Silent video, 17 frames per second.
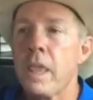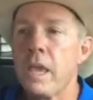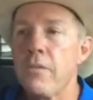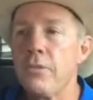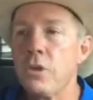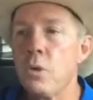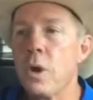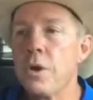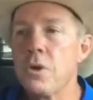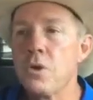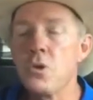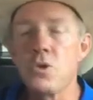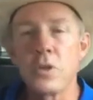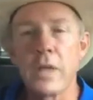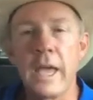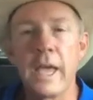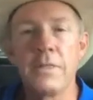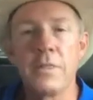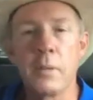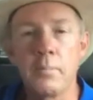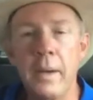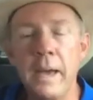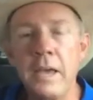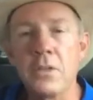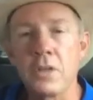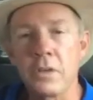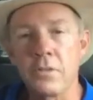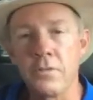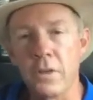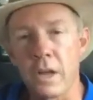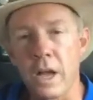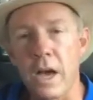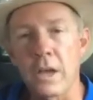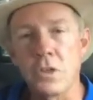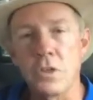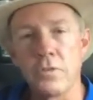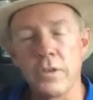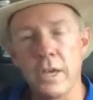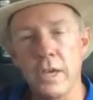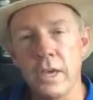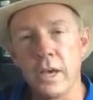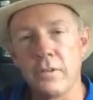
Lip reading: If you understand the basic philosophy